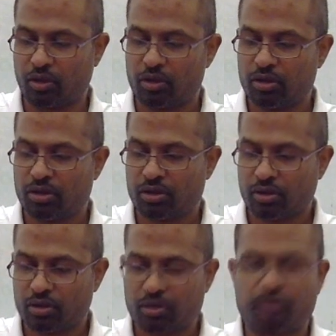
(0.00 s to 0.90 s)
all
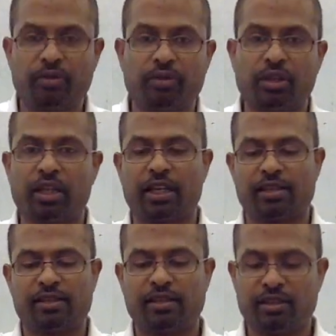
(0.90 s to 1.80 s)
sorts of different
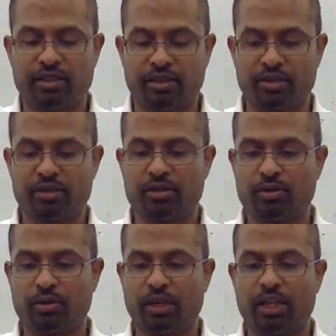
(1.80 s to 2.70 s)
accessories
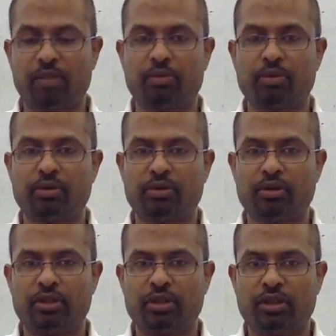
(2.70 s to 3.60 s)
to help
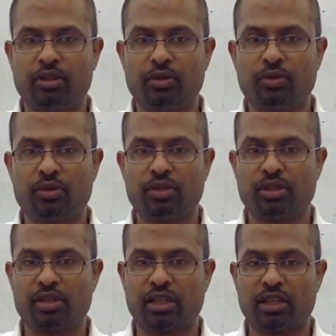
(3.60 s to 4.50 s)
use the
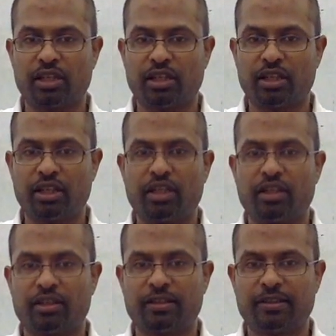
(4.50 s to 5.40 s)
satellite kit
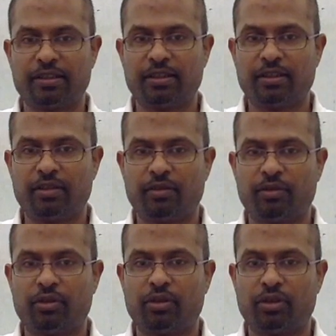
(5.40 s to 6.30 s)

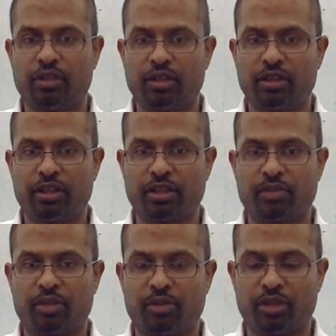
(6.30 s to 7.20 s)
for
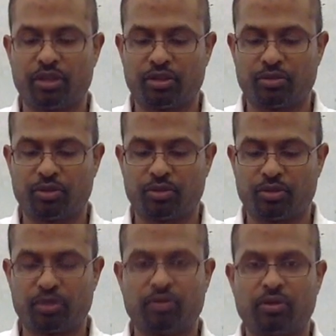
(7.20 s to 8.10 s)
experimentation
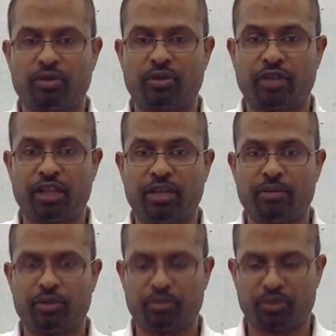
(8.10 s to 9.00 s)
purpose, for
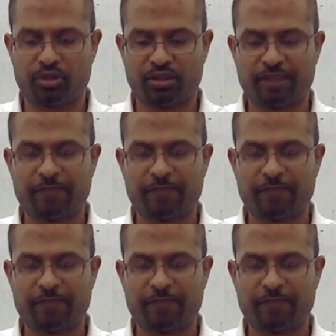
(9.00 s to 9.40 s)
training purpose.